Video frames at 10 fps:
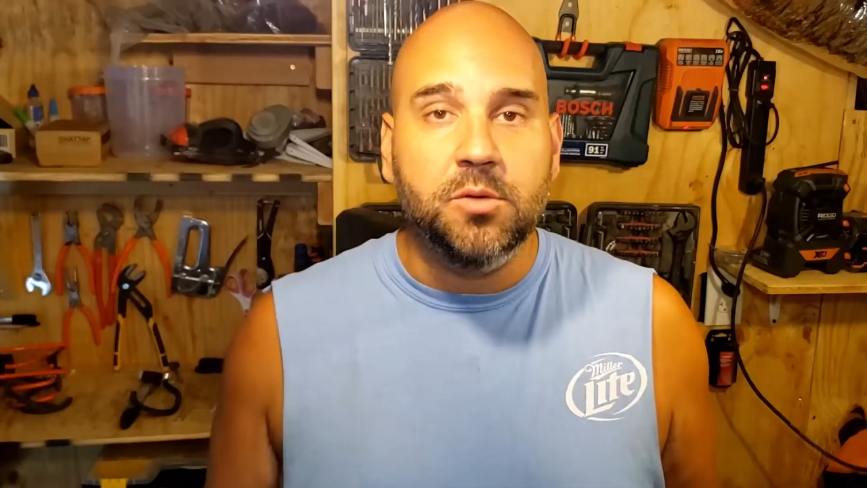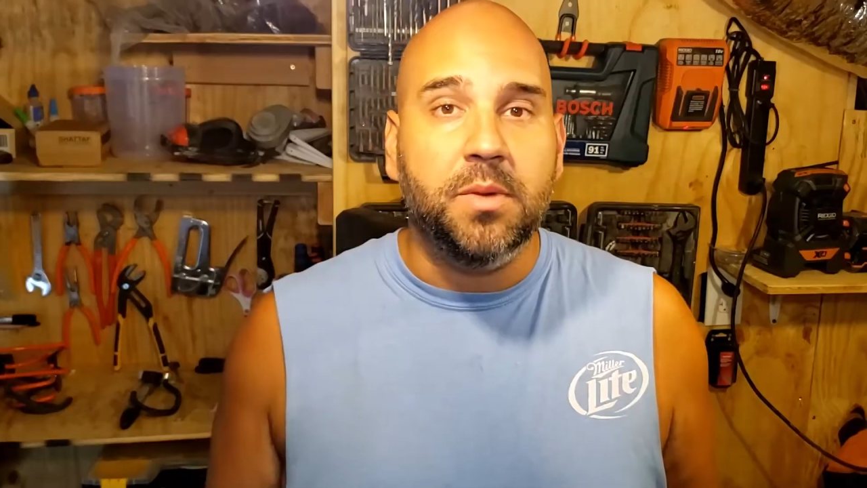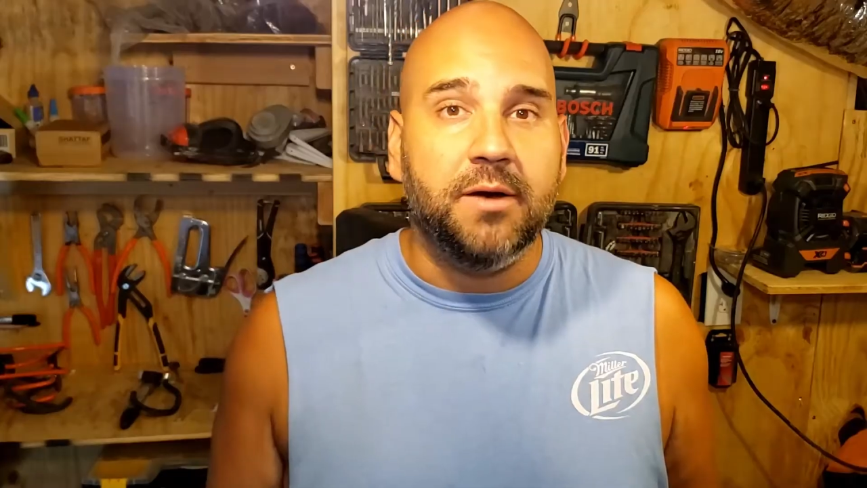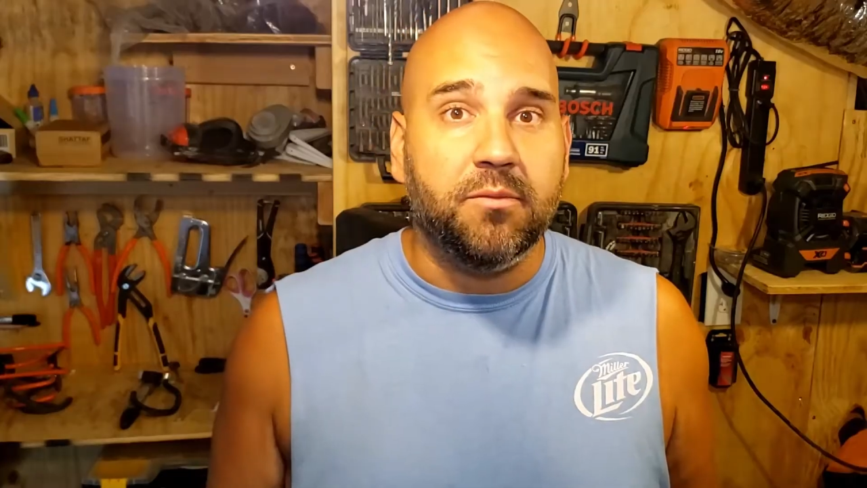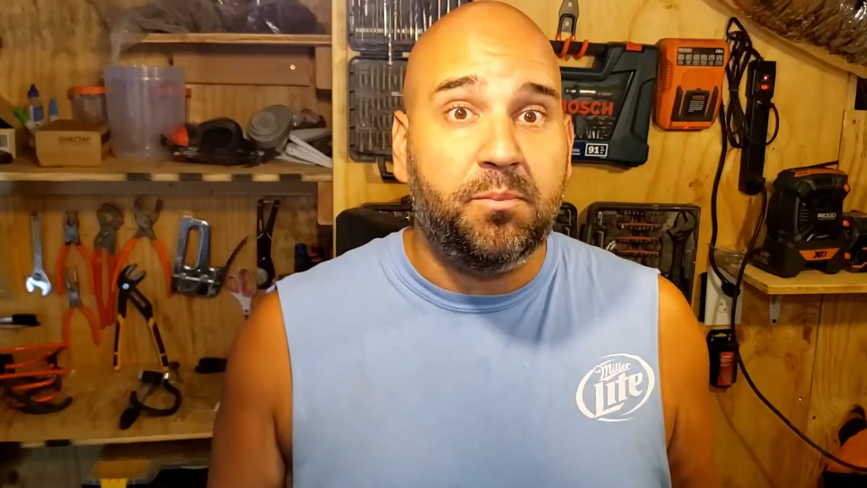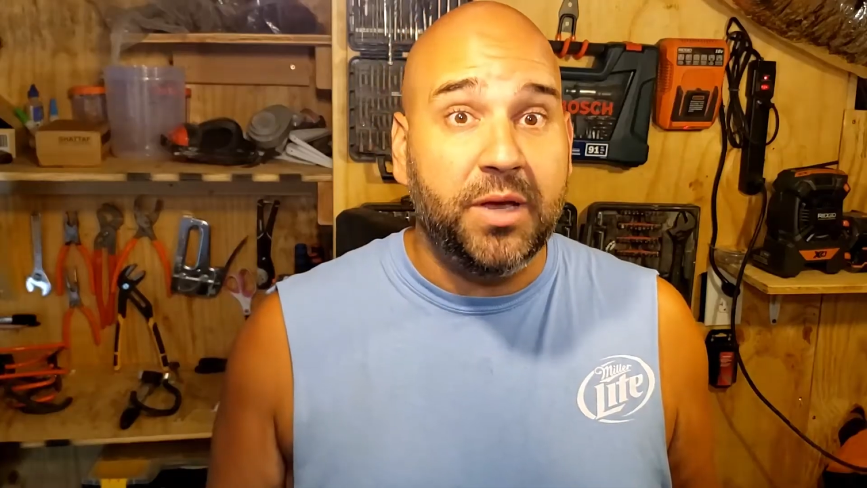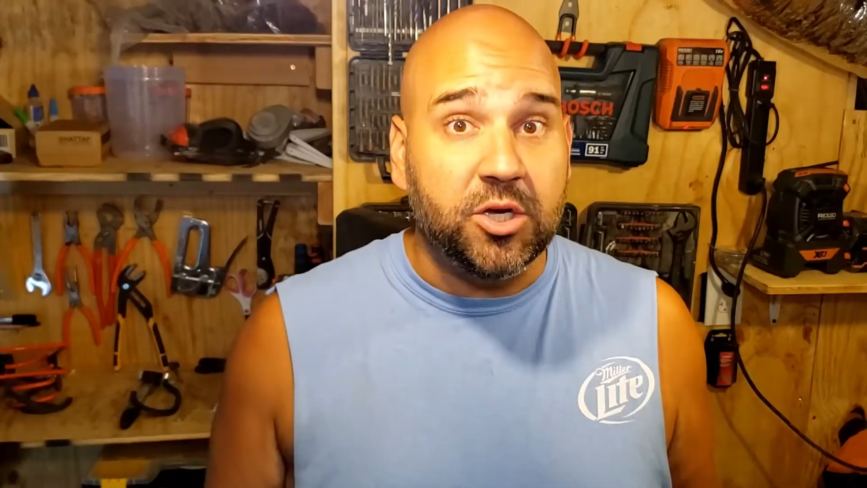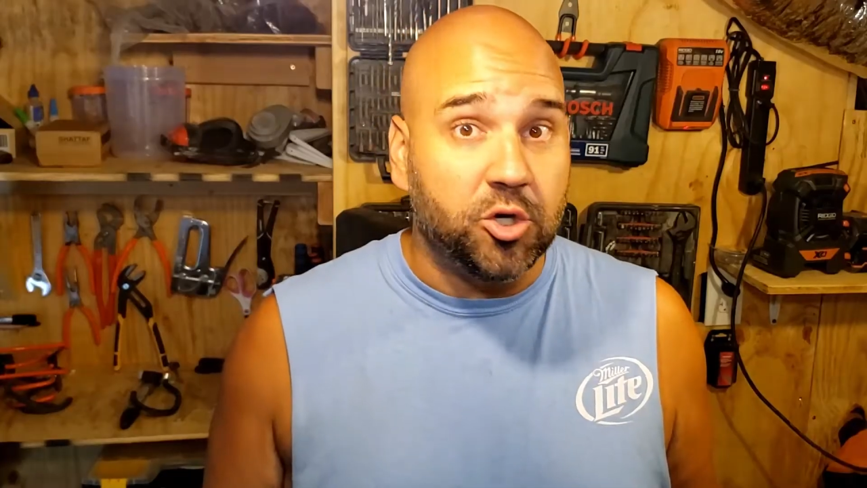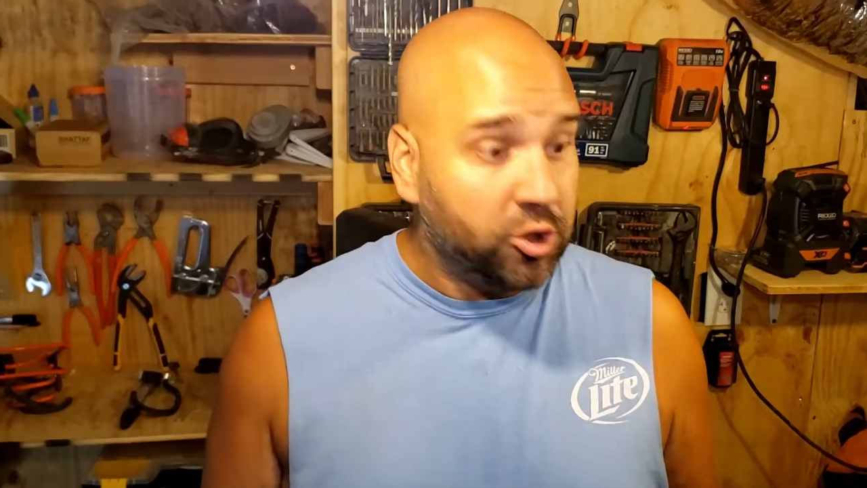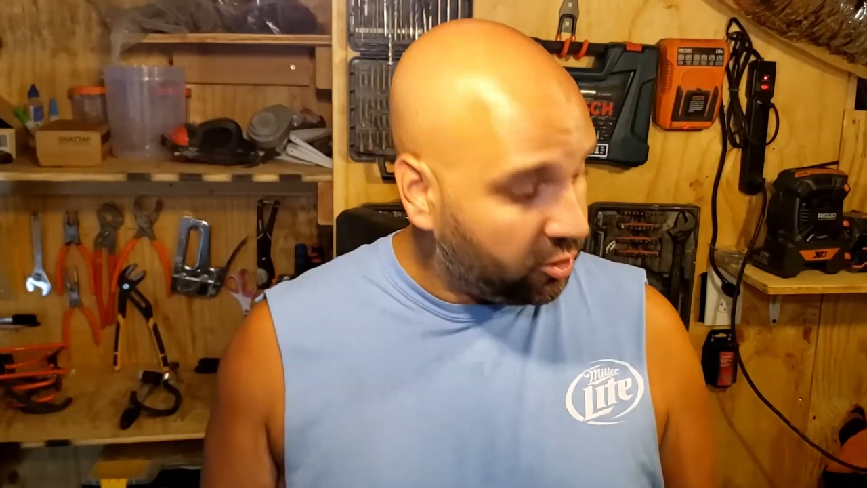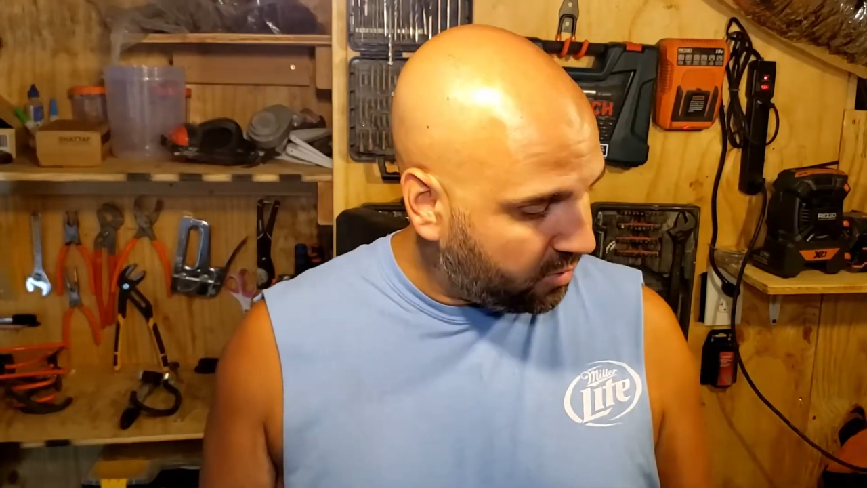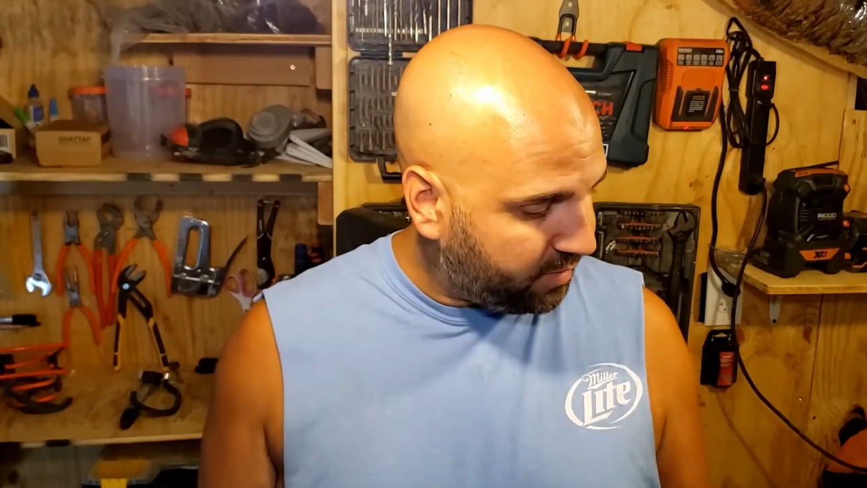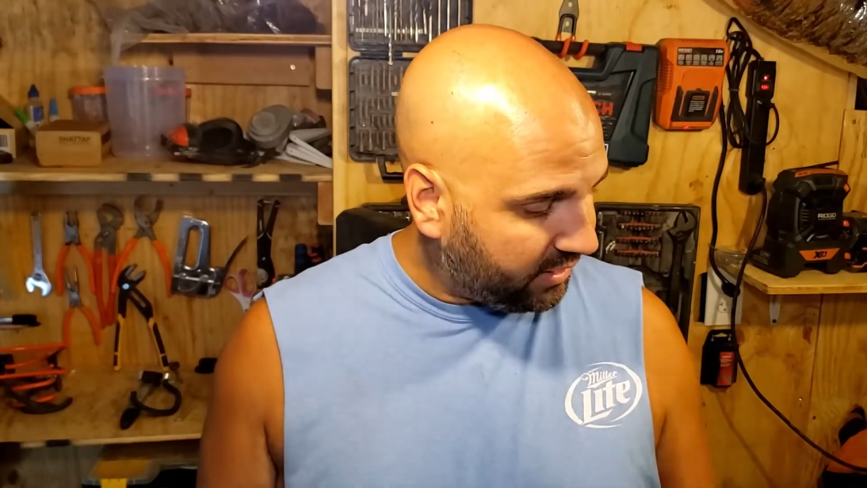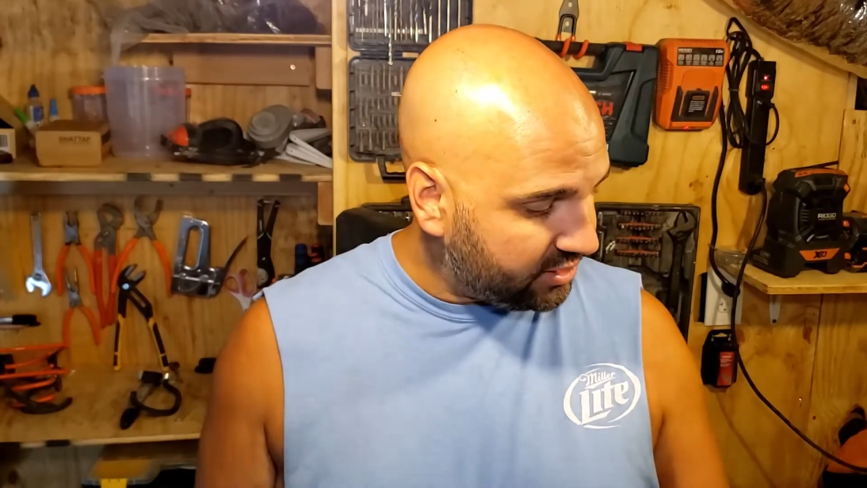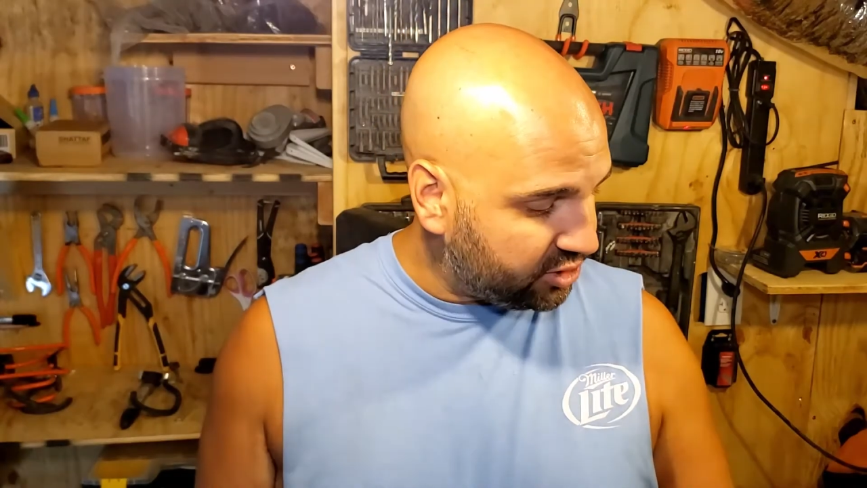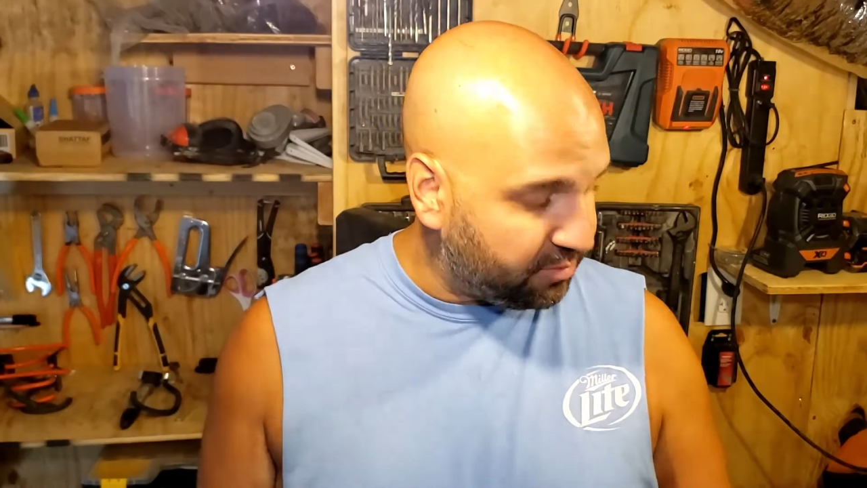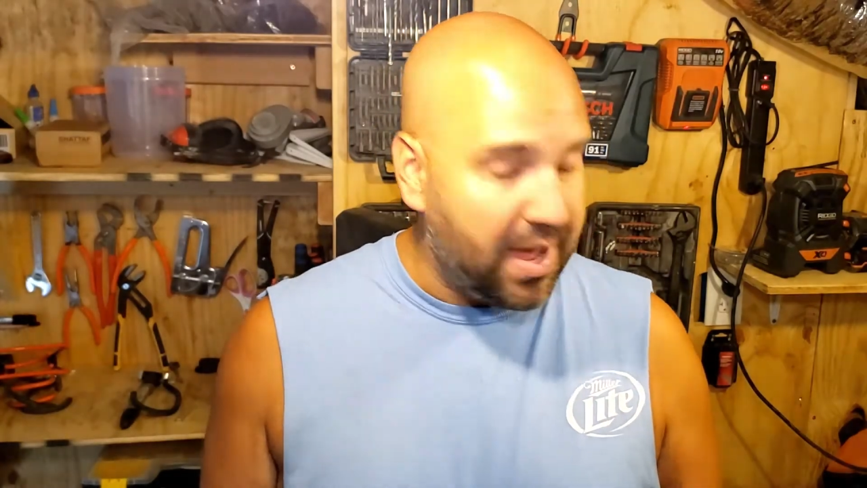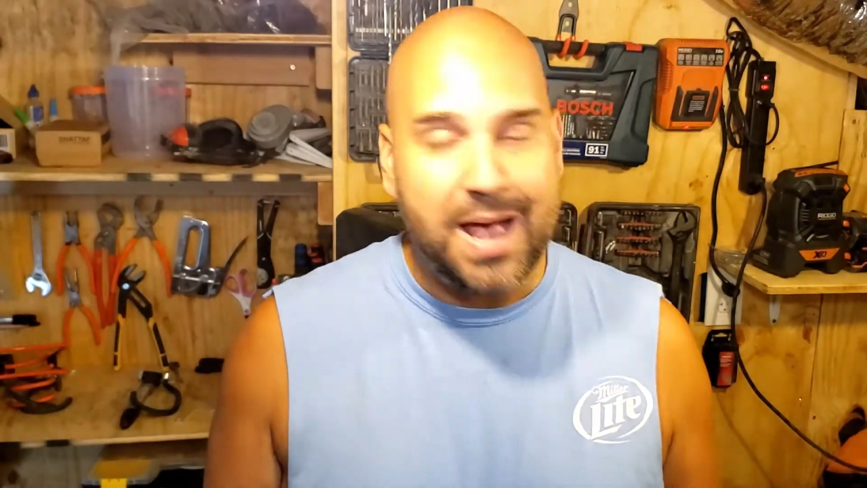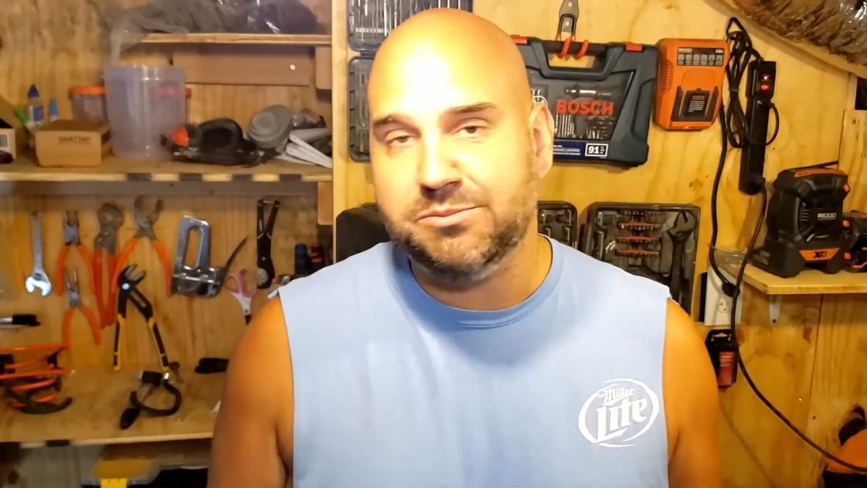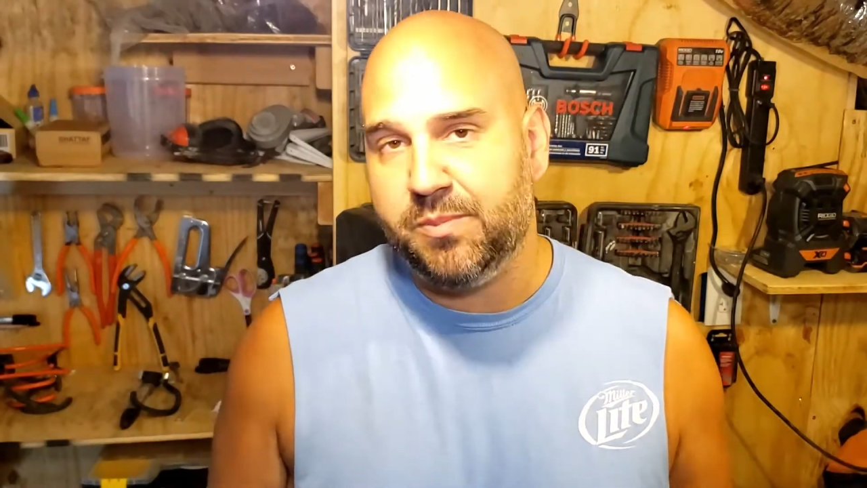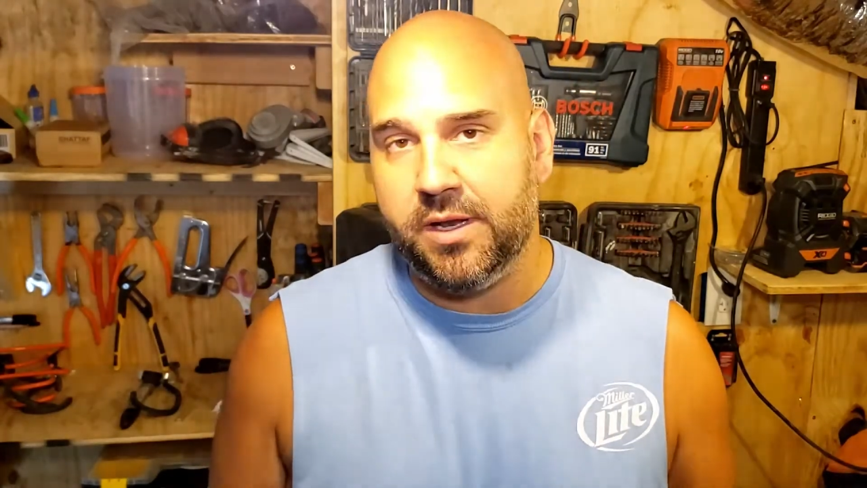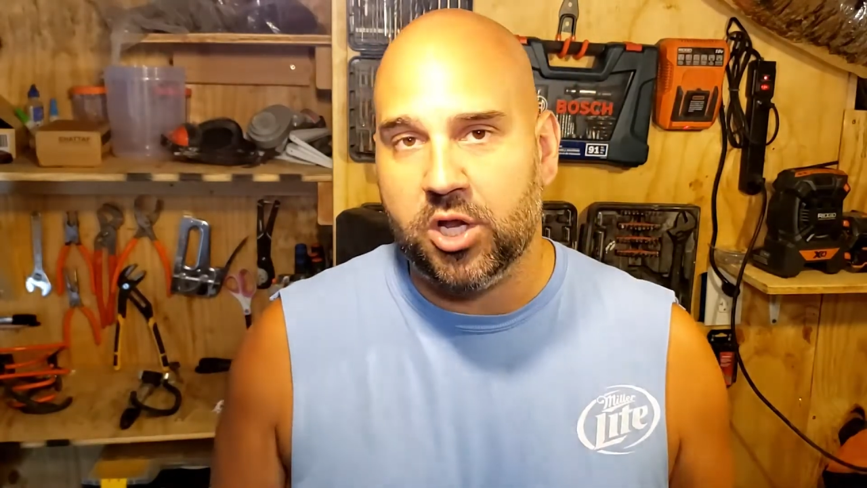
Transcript: bit of a pickle because your mom's been